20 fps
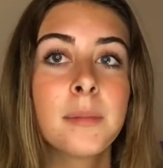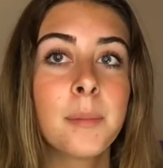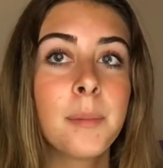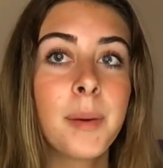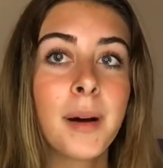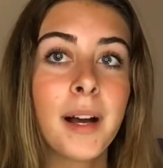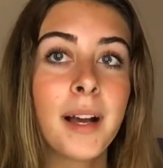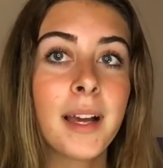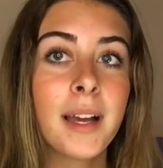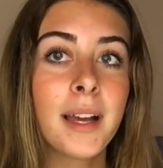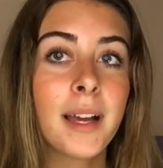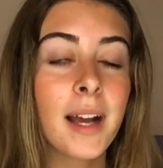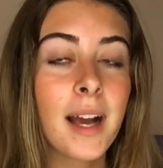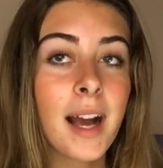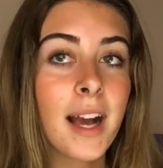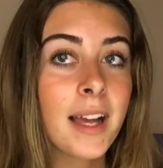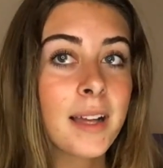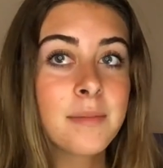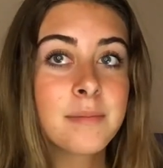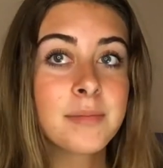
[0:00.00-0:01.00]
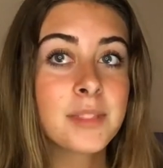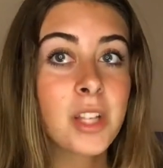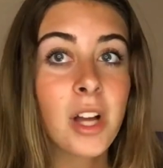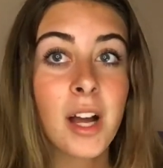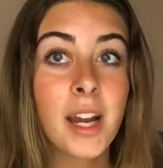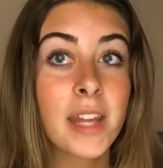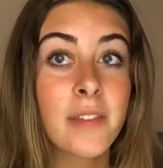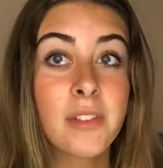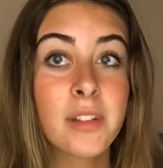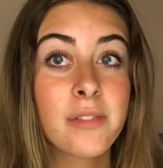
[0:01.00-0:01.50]
but I'm
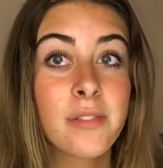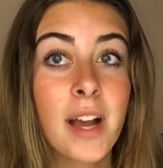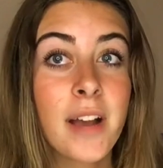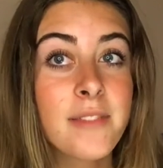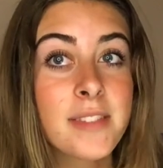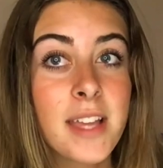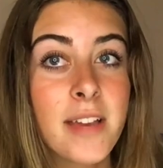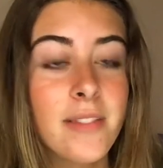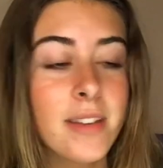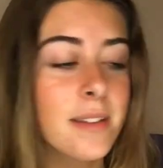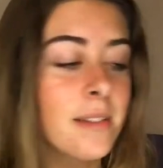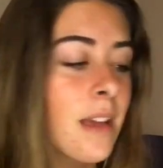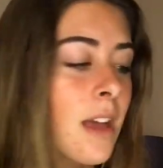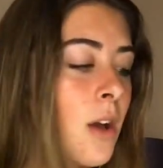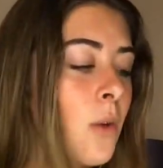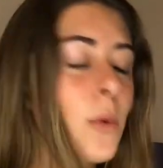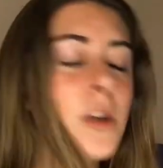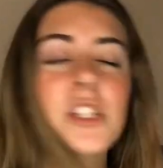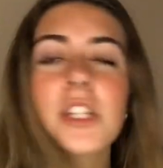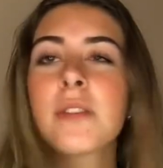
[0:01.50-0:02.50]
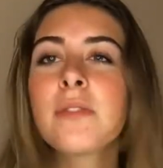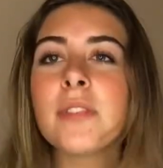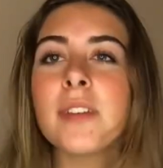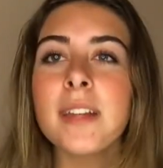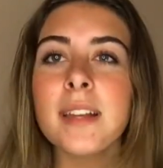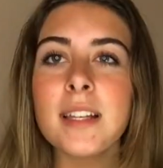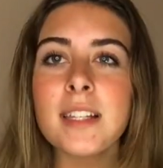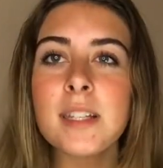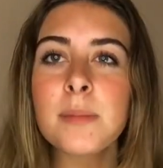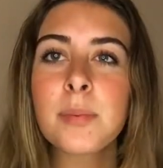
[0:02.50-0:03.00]
not even 5'7", which I feel
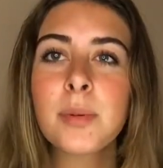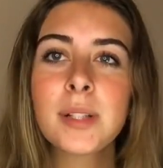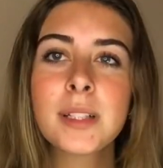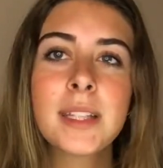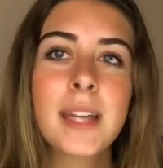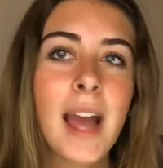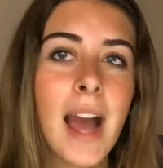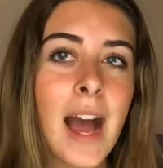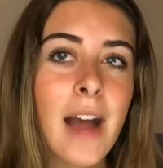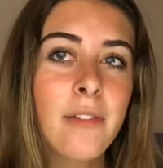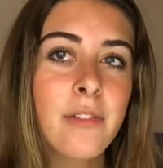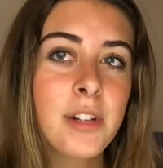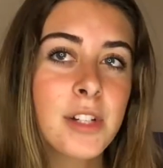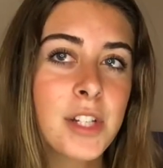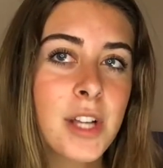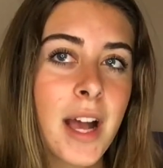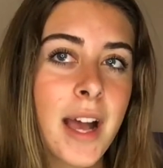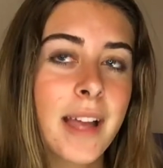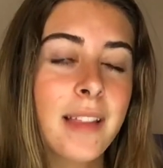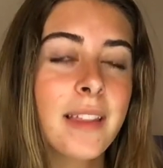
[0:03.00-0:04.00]
like is a pretty average height.